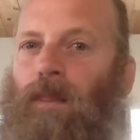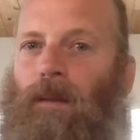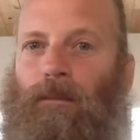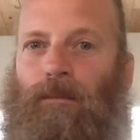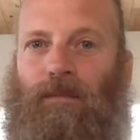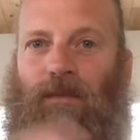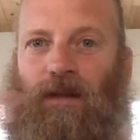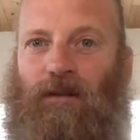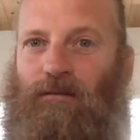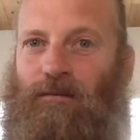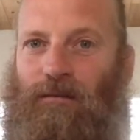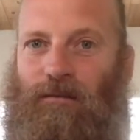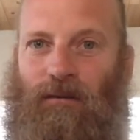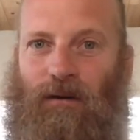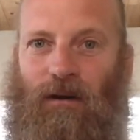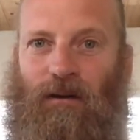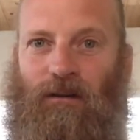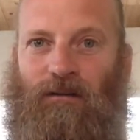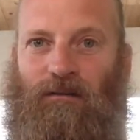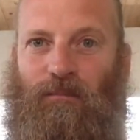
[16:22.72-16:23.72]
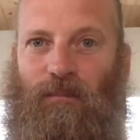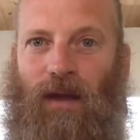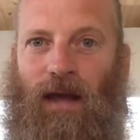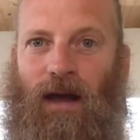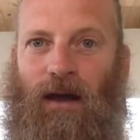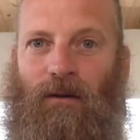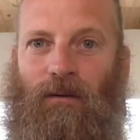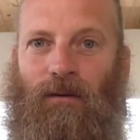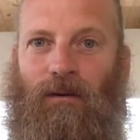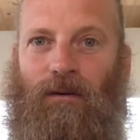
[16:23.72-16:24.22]
That's false
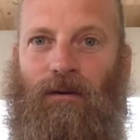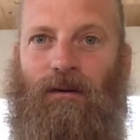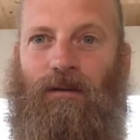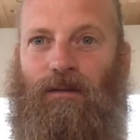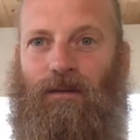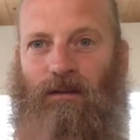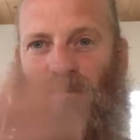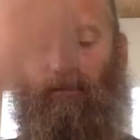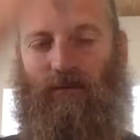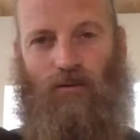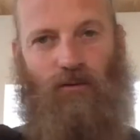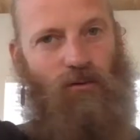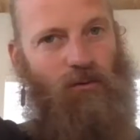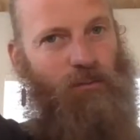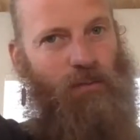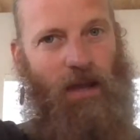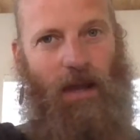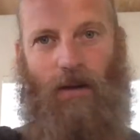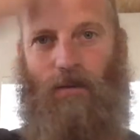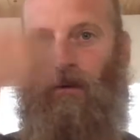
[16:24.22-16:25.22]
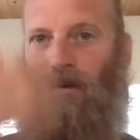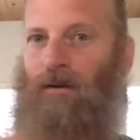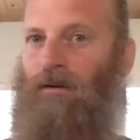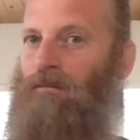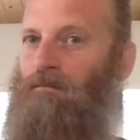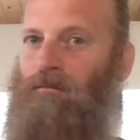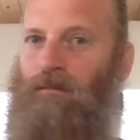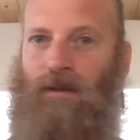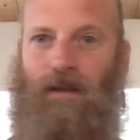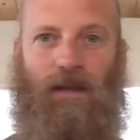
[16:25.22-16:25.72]
power. This true power,
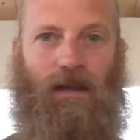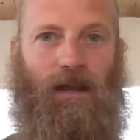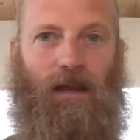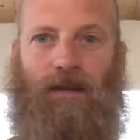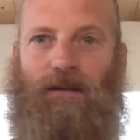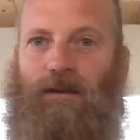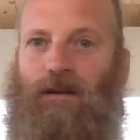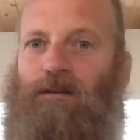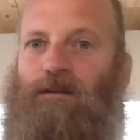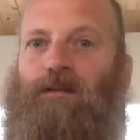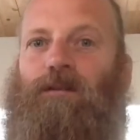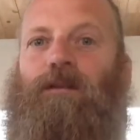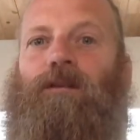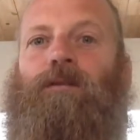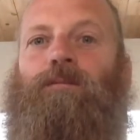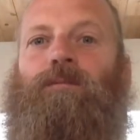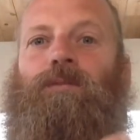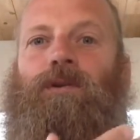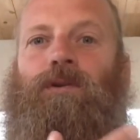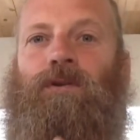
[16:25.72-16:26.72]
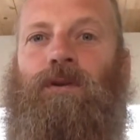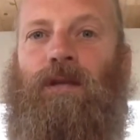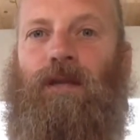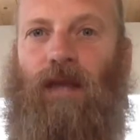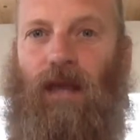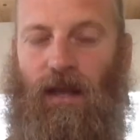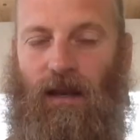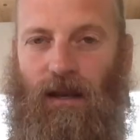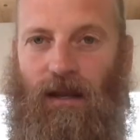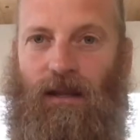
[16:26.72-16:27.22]
it doesn't
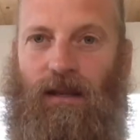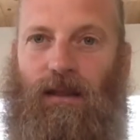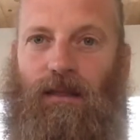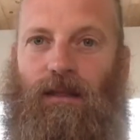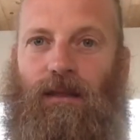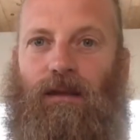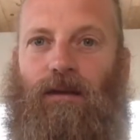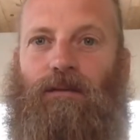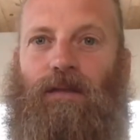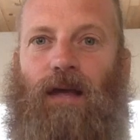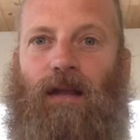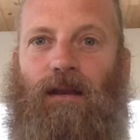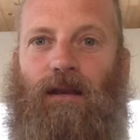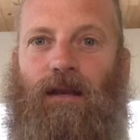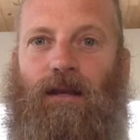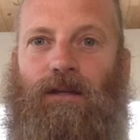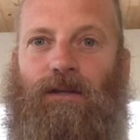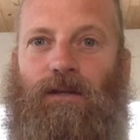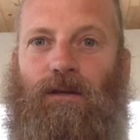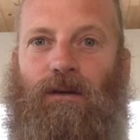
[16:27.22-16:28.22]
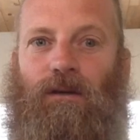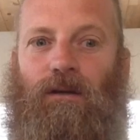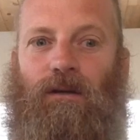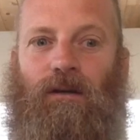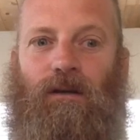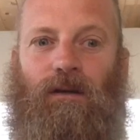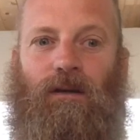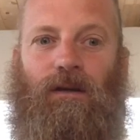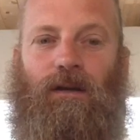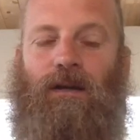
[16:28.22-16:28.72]
communicate anything of that nature,
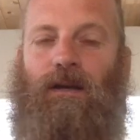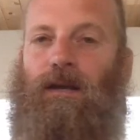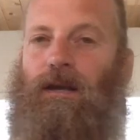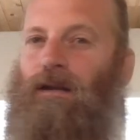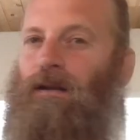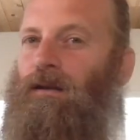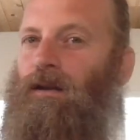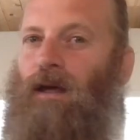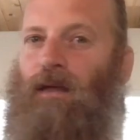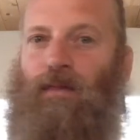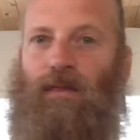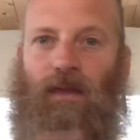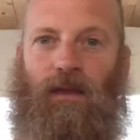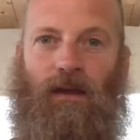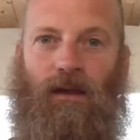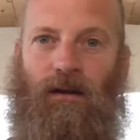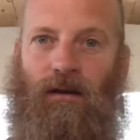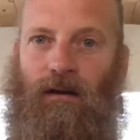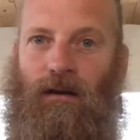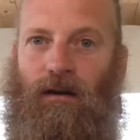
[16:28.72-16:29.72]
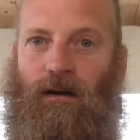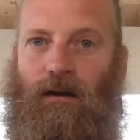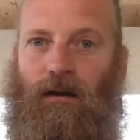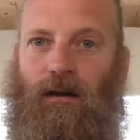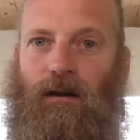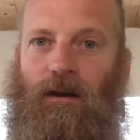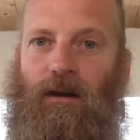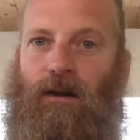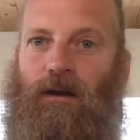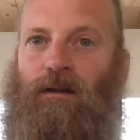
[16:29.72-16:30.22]
nothing at all.
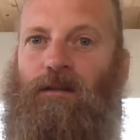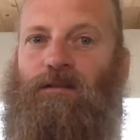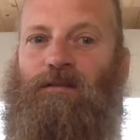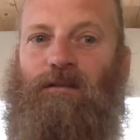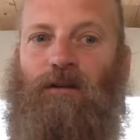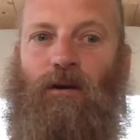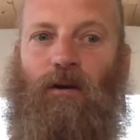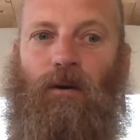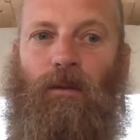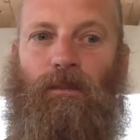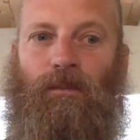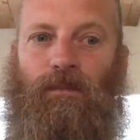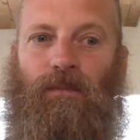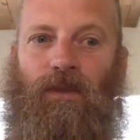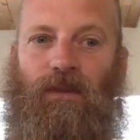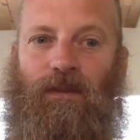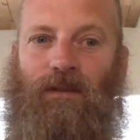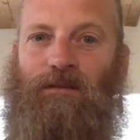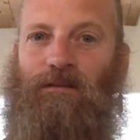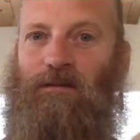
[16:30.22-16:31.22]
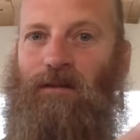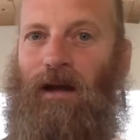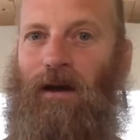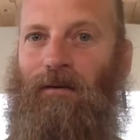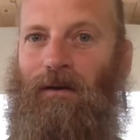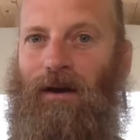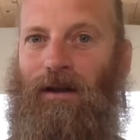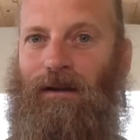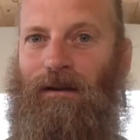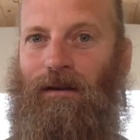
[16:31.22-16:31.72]
So this is
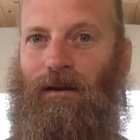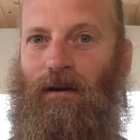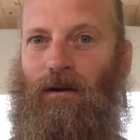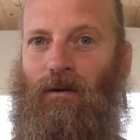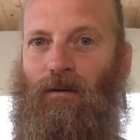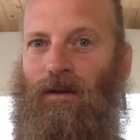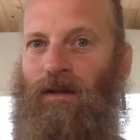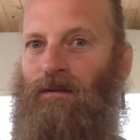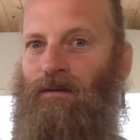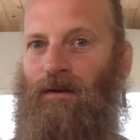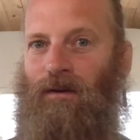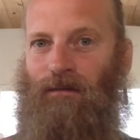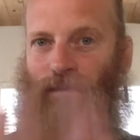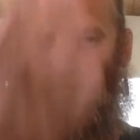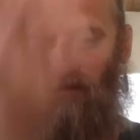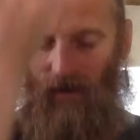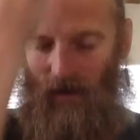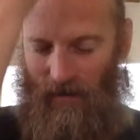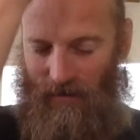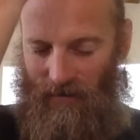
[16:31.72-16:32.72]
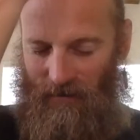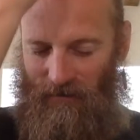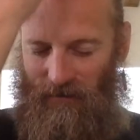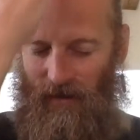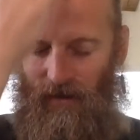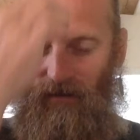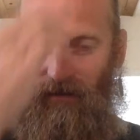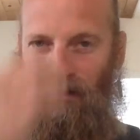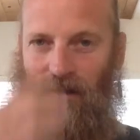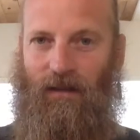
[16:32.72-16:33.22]
how I know, even if I'm not just
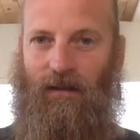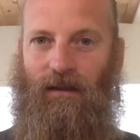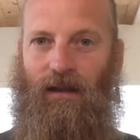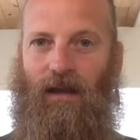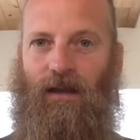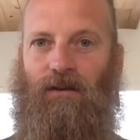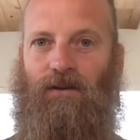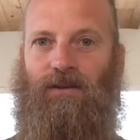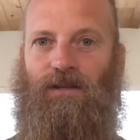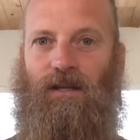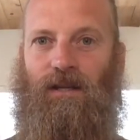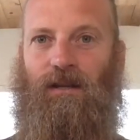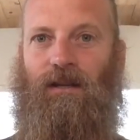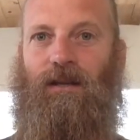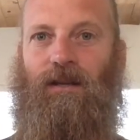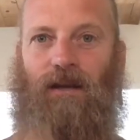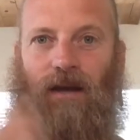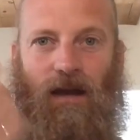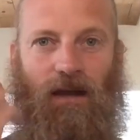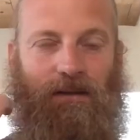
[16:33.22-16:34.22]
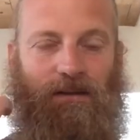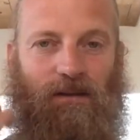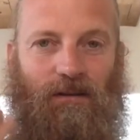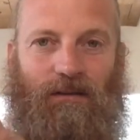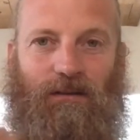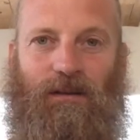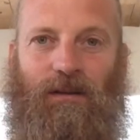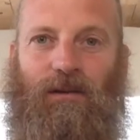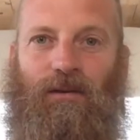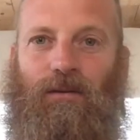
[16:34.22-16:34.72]
dialing into energy, I
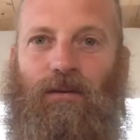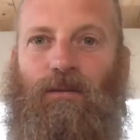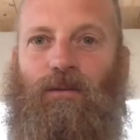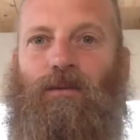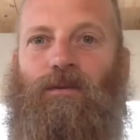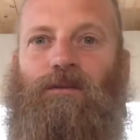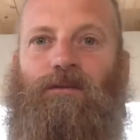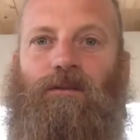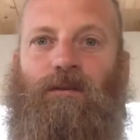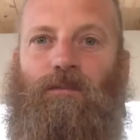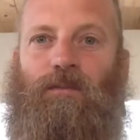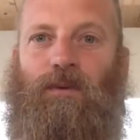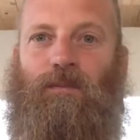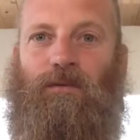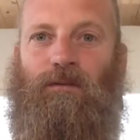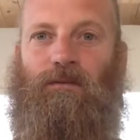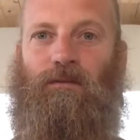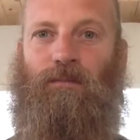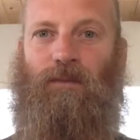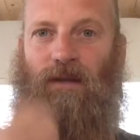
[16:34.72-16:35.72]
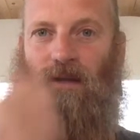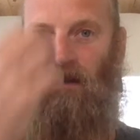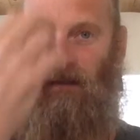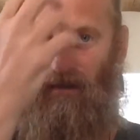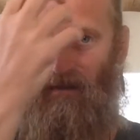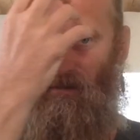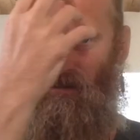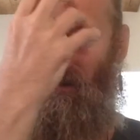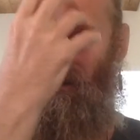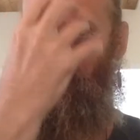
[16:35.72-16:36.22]
just hear the words that people speak and
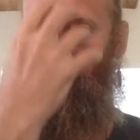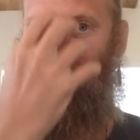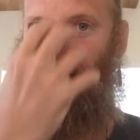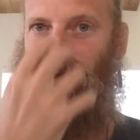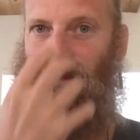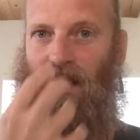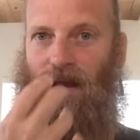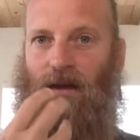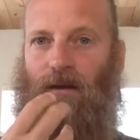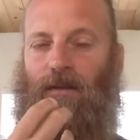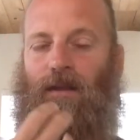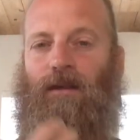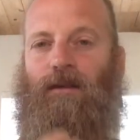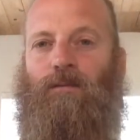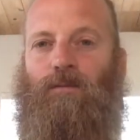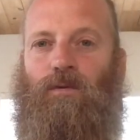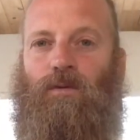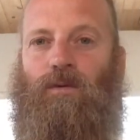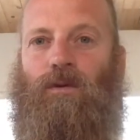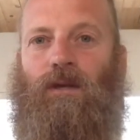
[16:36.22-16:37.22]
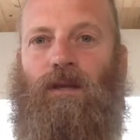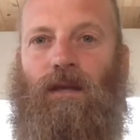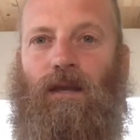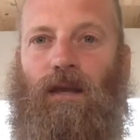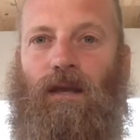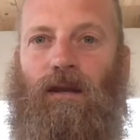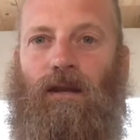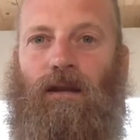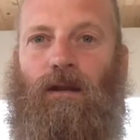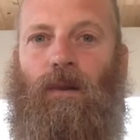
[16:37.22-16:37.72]
I see how they
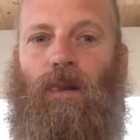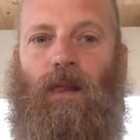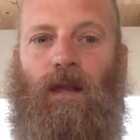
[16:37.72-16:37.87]
communicate it,